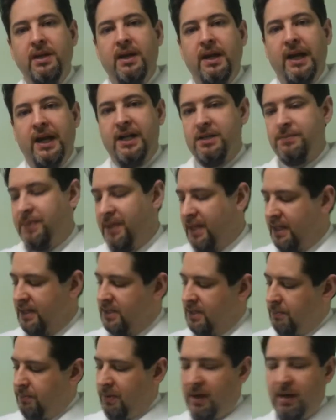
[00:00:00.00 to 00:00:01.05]
and it's because
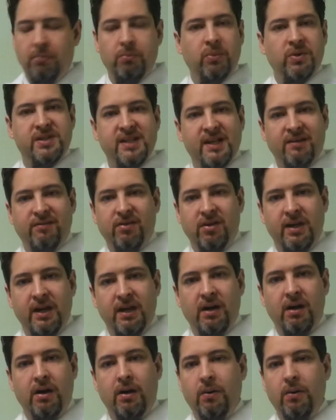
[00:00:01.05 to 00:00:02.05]
the problem was never here.